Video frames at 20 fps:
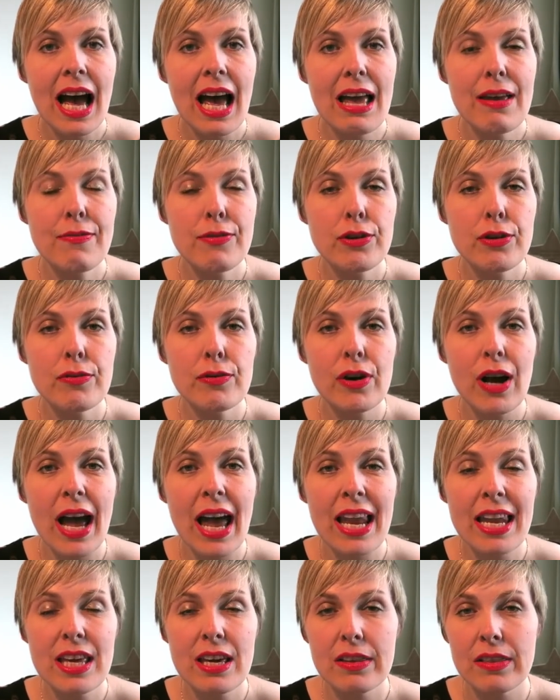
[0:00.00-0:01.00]
If you've got
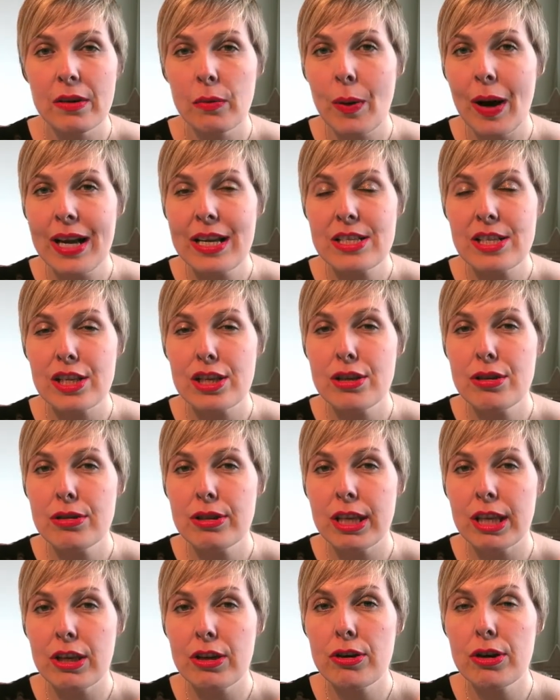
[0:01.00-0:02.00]
any other ways that you
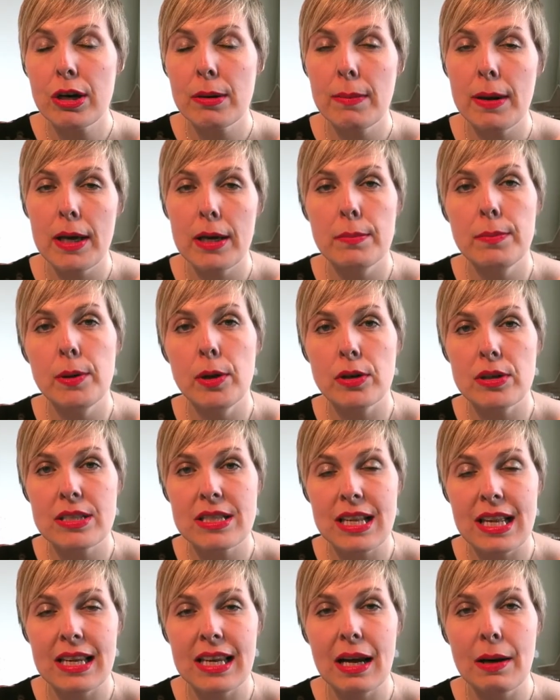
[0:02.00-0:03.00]
think you can make your blog
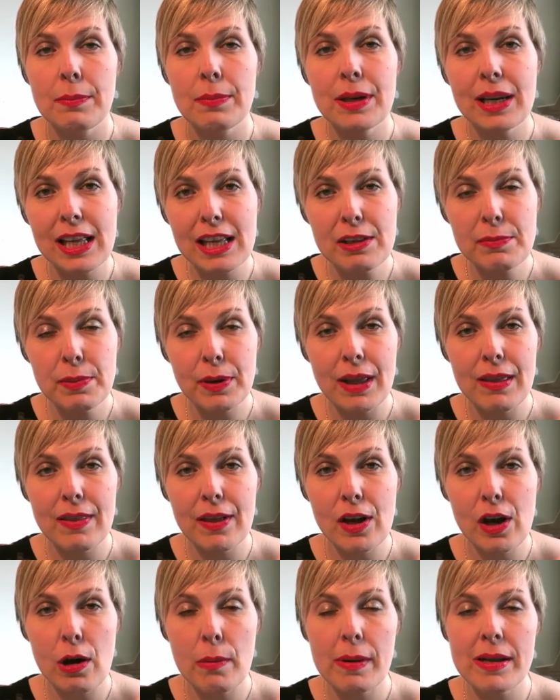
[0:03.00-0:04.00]
stand out, please put it in
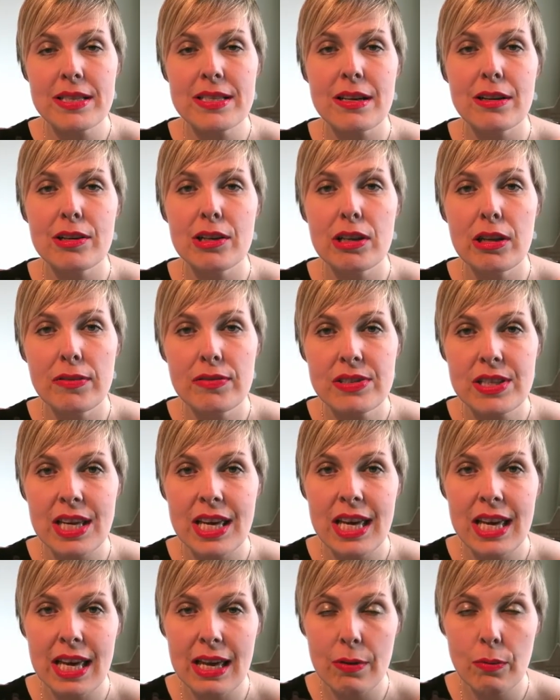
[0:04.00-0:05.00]
the comments. I'd love to
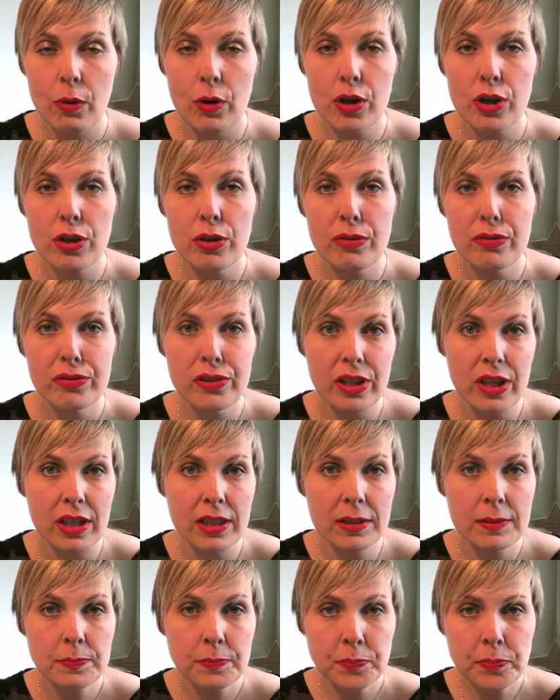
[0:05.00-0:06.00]
hear what you've
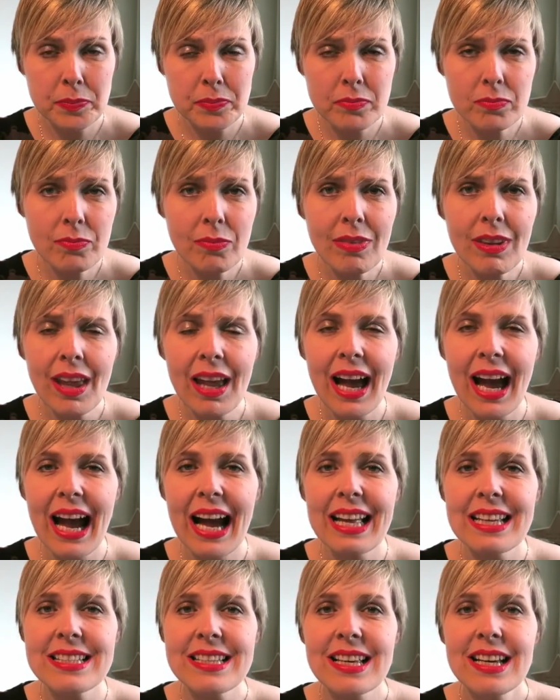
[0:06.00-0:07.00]
done,
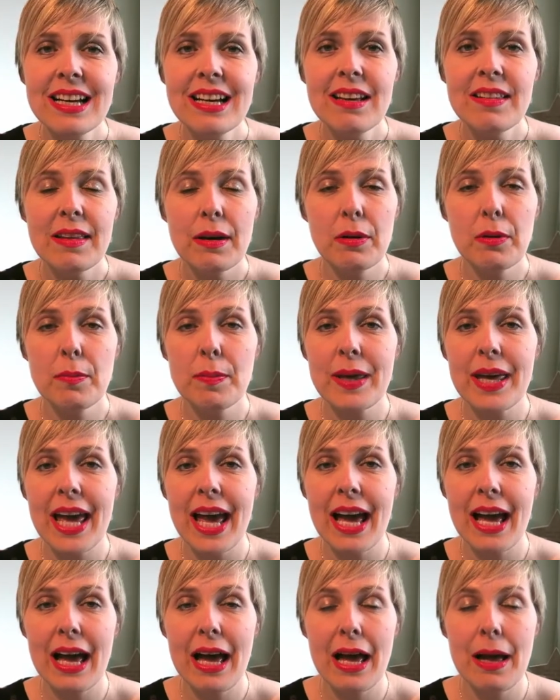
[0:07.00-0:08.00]
and that would be
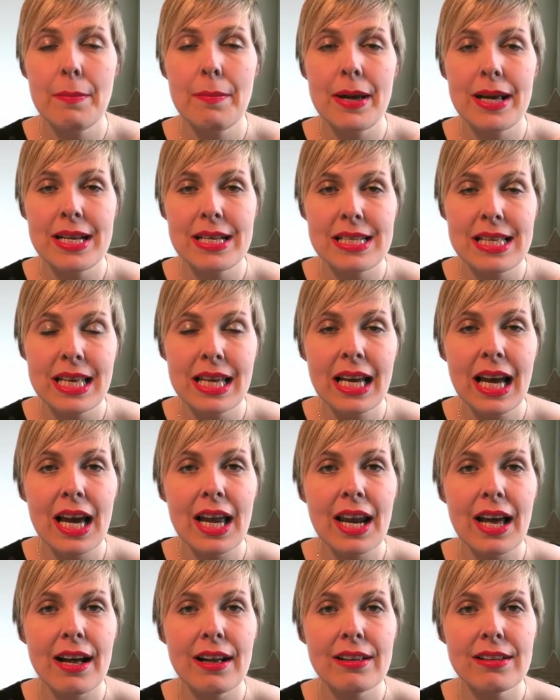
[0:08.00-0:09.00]
amazing.
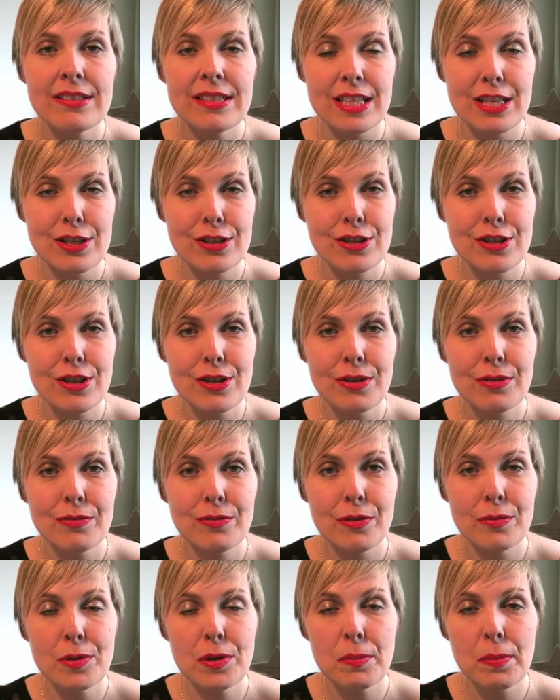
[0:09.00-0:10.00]
And I'll see you soon
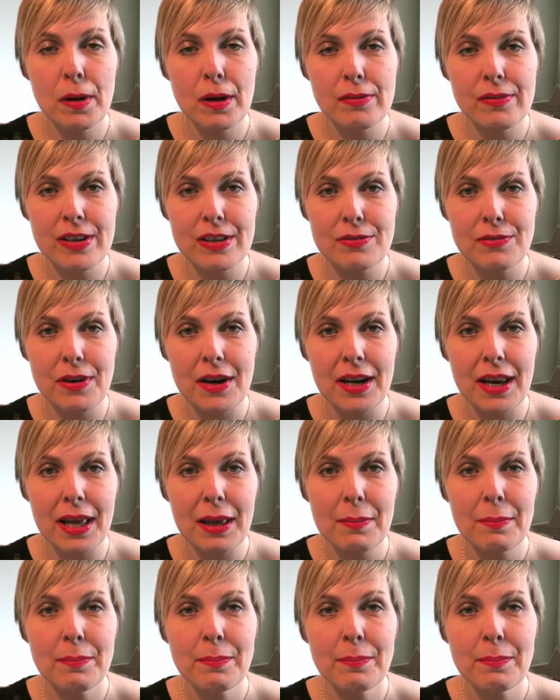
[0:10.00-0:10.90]
for more Blog Fix Friday.